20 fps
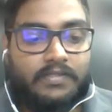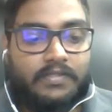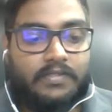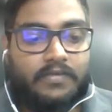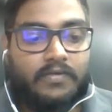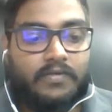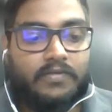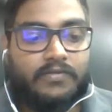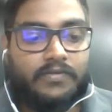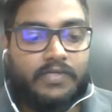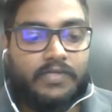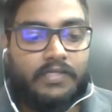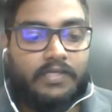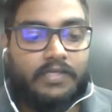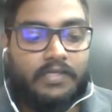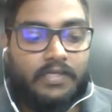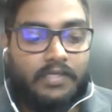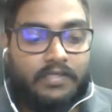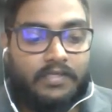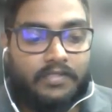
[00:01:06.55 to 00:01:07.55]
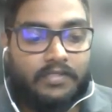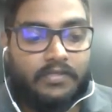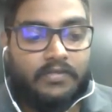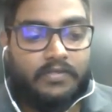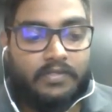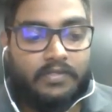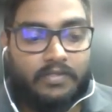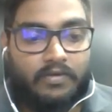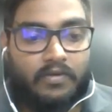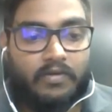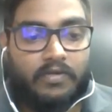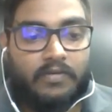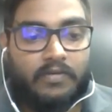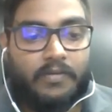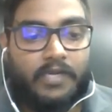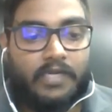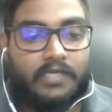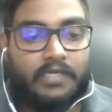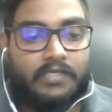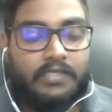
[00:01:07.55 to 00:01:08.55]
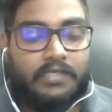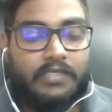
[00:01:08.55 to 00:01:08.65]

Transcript: altogether on local market